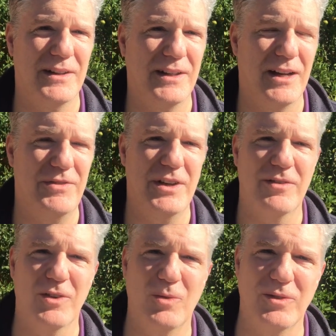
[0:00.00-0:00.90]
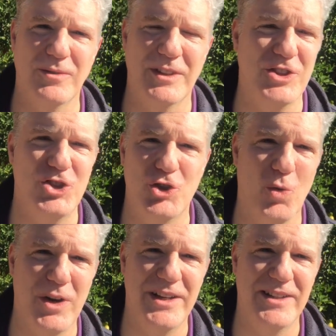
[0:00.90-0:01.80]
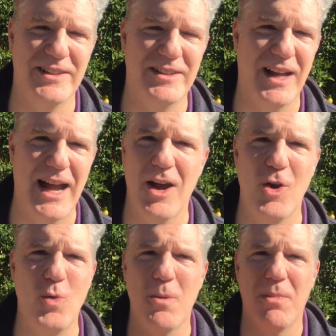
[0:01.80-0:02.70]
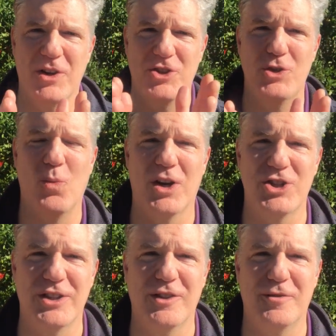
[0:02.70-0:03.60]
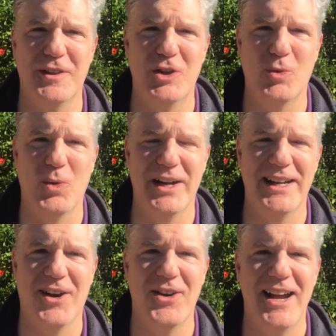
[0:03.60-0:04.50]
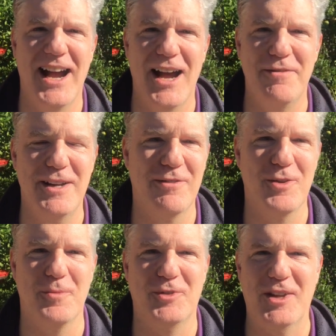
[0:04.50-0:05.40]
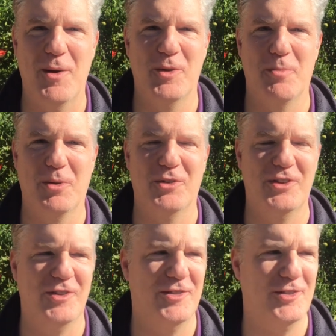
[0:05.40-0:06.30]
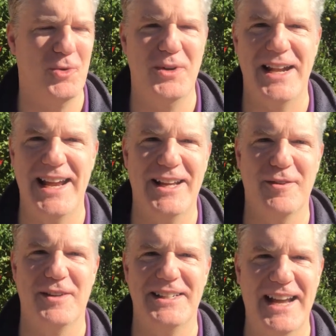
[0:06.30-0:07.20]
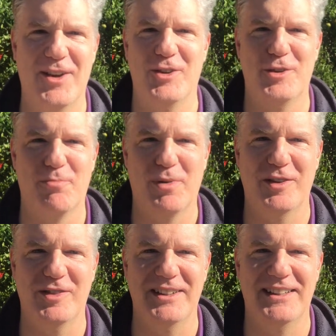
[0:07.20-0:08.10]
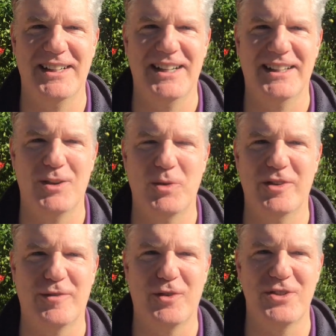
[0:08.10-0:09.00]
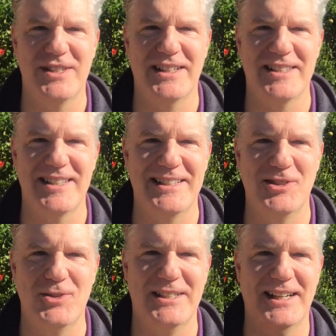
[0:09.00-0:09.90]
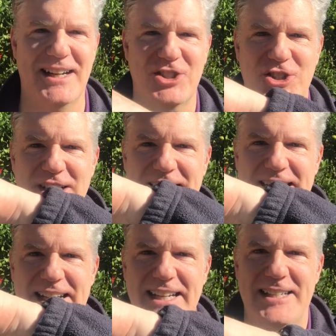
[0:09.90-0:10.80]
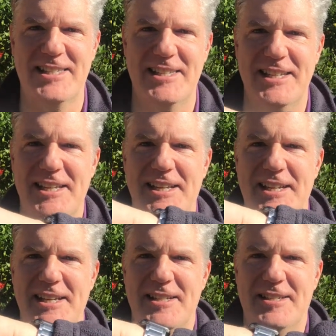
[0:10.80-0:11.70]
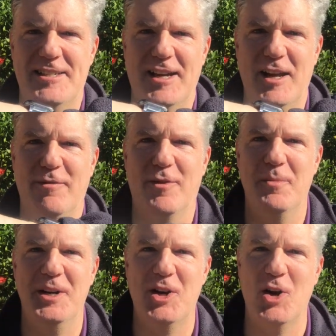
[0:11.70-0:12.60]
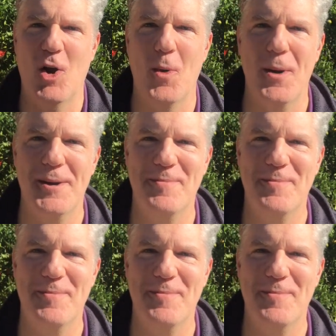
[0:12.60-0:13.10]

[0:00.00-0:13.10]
Have you ever enjoyed, who amongst you watching this video right now, have you ever sat with a person that's so negative and down and depressing? Like, what's the first thing? It's like, oh gosh, it's time for me to go.